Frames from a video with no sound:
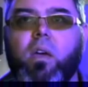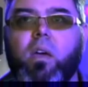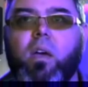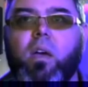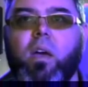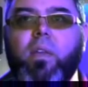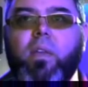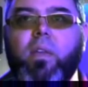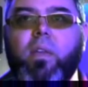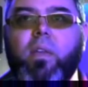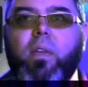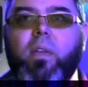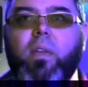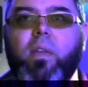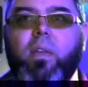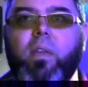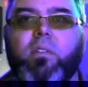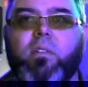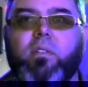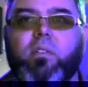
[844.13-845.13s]
and
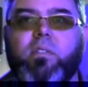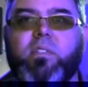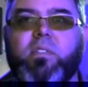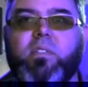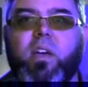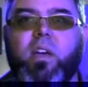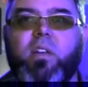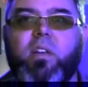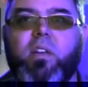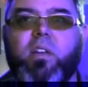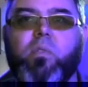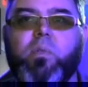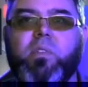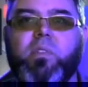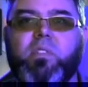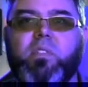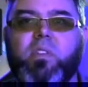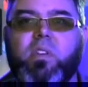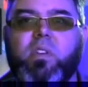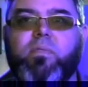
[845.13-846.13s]
then send or
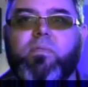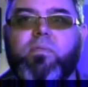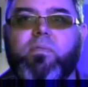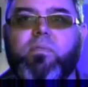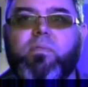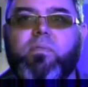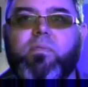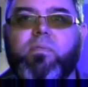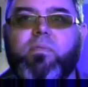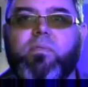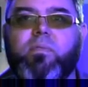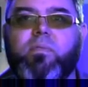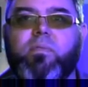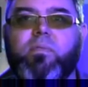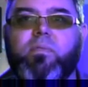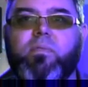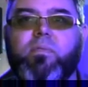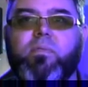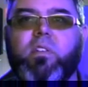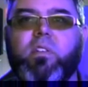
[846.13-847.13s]
receive ETN,
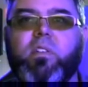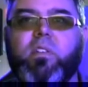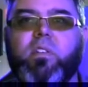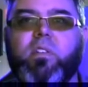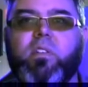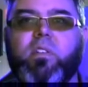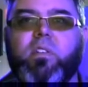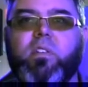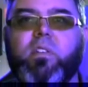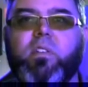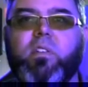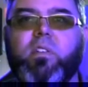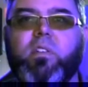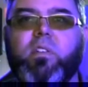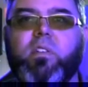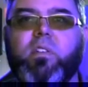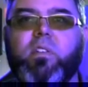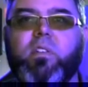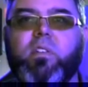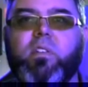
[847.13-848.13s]
click to copy,
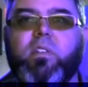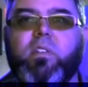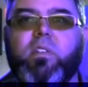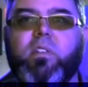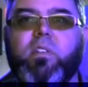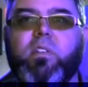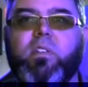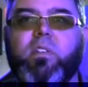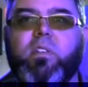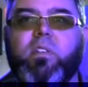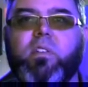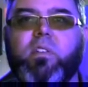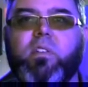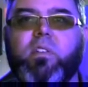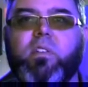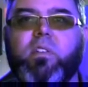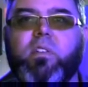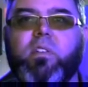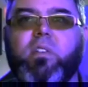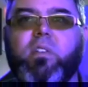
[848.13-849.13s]
and then I have
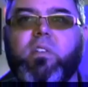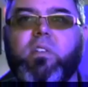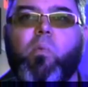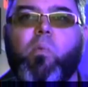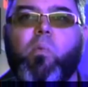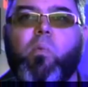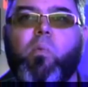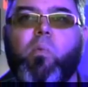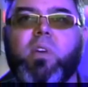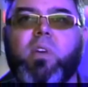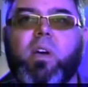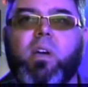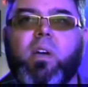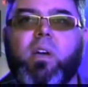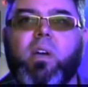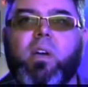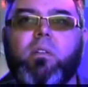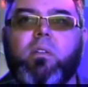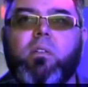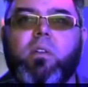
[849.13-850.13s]
this on my website,
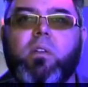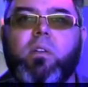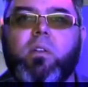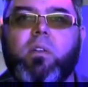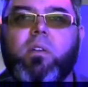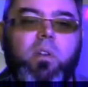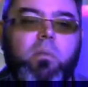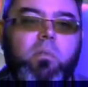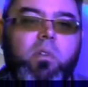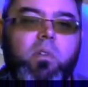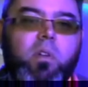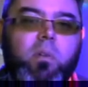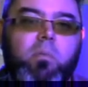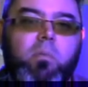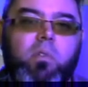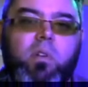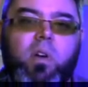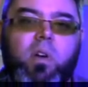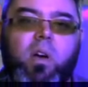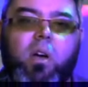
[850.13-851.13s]

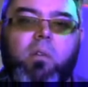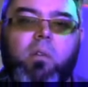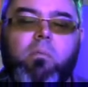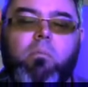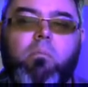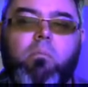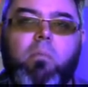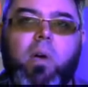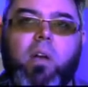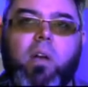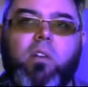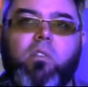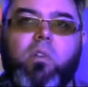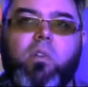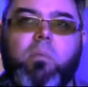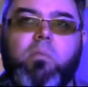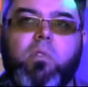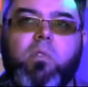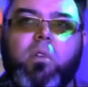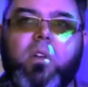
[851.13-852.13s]

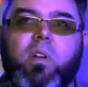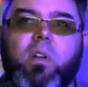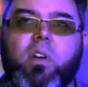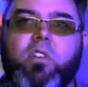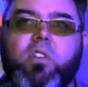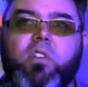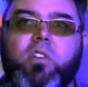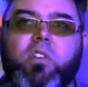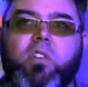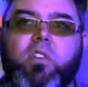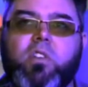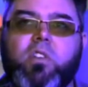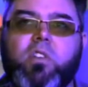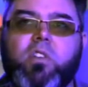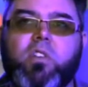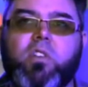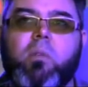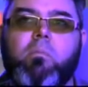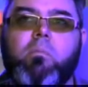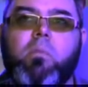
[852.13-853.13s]

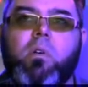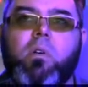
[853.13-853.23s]
www.madcryptoconnections.com,